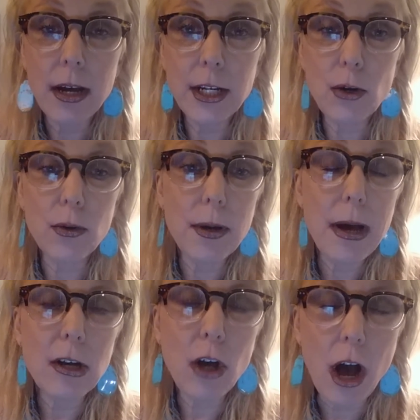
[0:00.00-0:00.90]
you know,
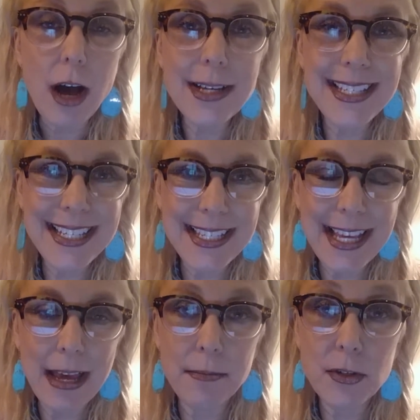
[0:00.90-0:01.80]
causes
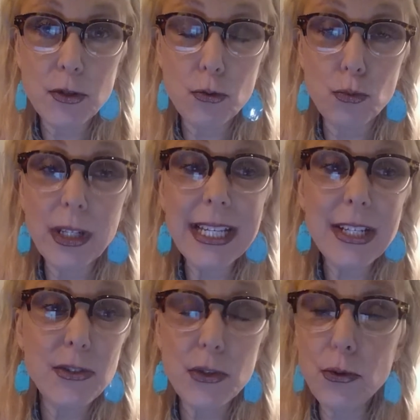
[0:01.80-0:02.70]
them to really
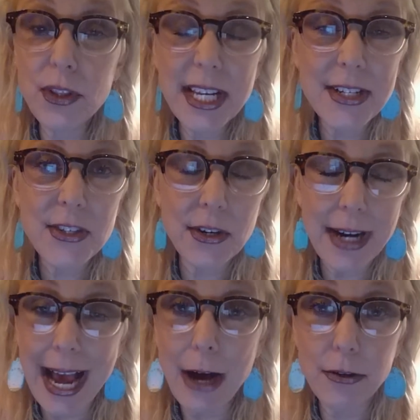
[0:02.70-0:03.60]
do things that
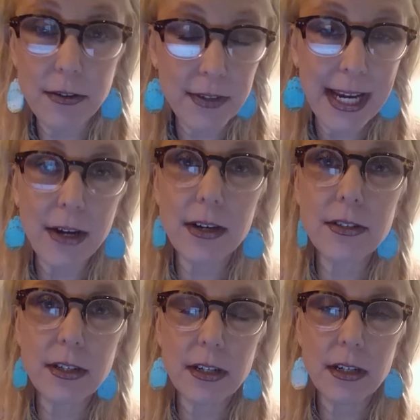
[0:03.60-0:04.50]
are out of
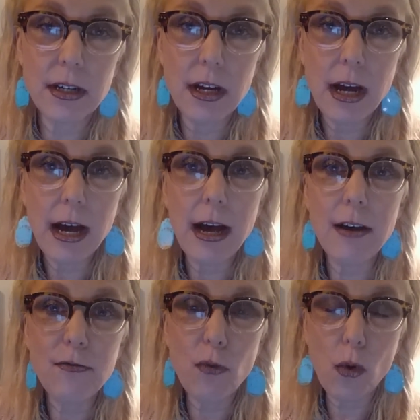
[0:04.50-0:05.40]
character
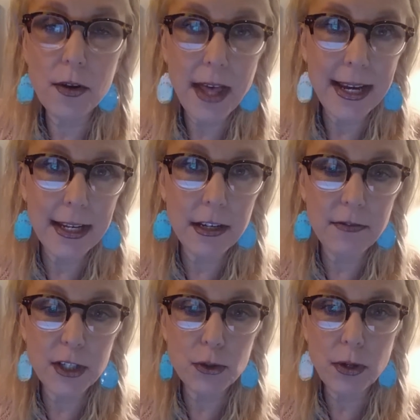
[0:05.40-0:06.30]
uh, for that
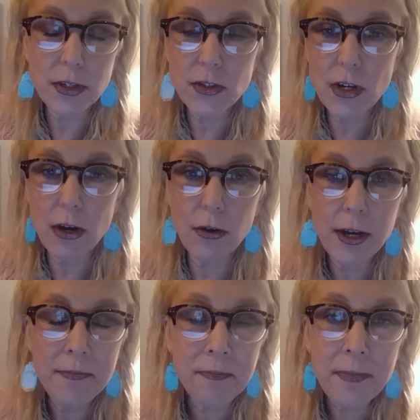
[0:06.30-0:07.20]
individual. So,
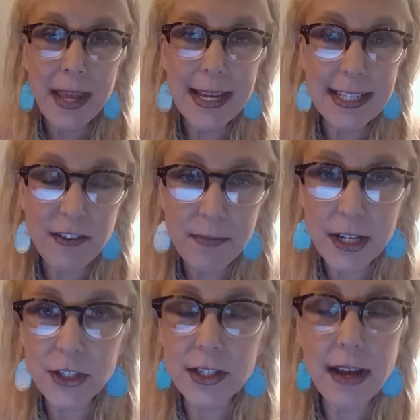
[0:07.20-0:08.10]
as I've
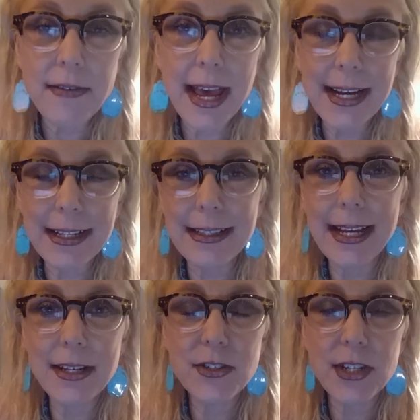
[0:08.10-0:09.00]
mentioned, I've had
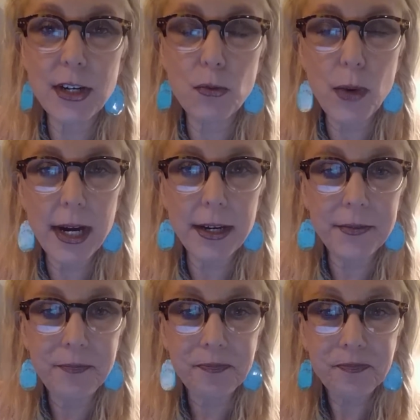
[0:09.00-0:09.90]
clients here where